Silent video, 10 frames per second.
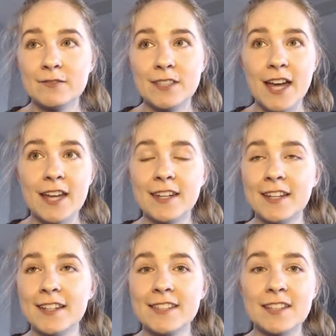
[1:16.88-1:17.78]

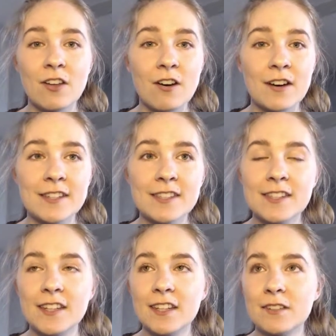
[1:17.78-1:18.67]
sadness, loss,
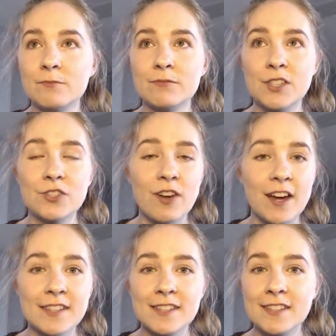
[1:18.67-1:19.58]

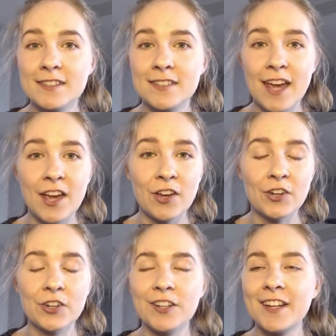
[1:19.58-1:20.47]
stress,
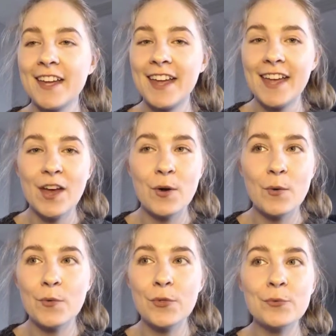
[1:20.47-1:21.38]
anger,
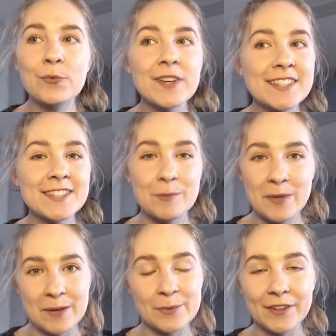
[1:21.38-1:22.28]
the reason
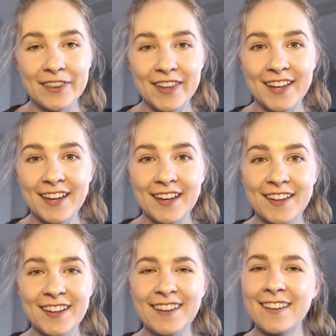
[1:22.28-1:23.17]
people think,
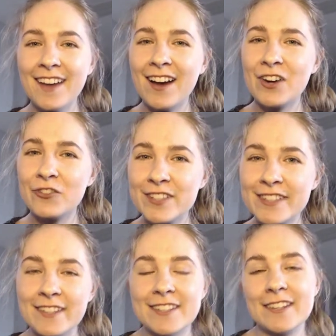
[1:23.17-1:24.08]
yeah,
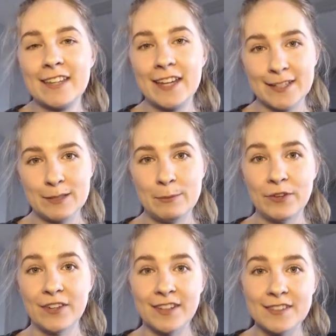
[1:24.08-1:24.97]
resisting that
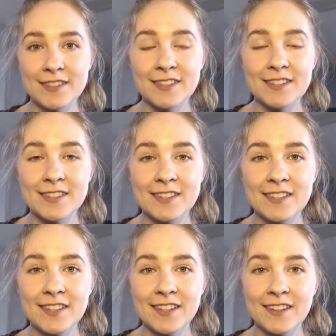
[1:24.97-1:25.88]
experience is
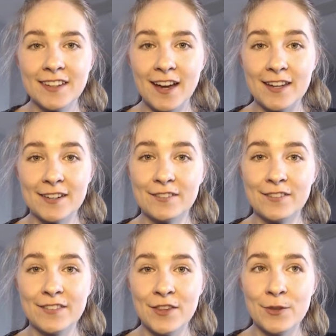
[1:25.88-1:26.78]
kind
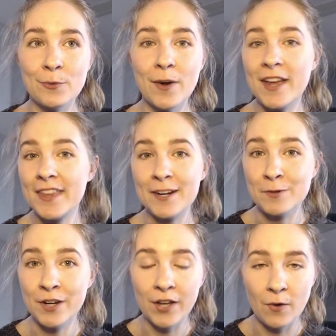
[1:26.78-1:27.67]
of the way that I'm
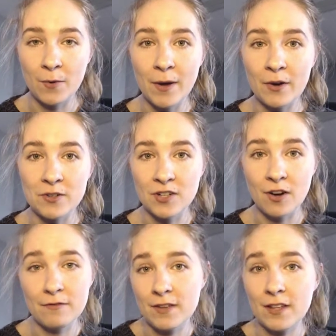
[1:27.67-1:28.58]
going to go about
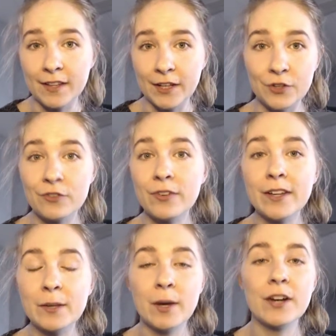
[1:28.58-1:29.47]
not feeling it or
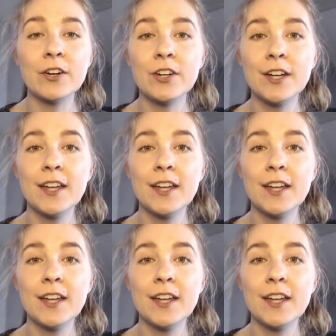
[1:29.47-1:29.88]
feeling better,